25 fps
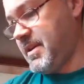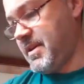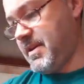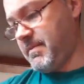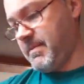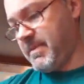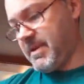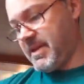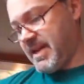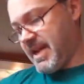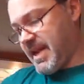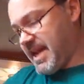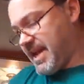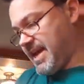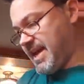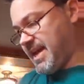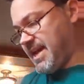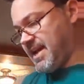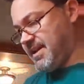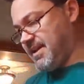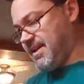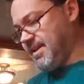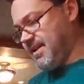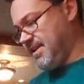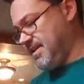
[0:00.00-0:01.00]
I'm going to
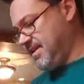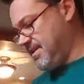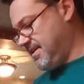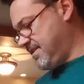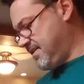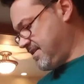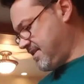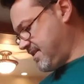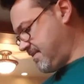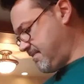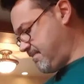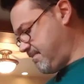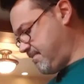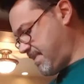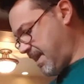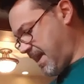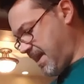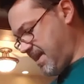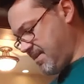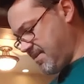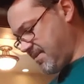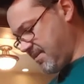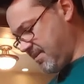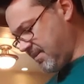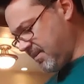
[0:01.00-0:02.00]
add some
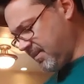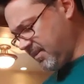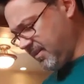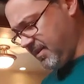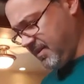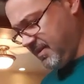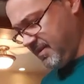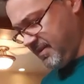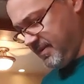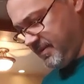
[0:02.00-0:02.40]
basil.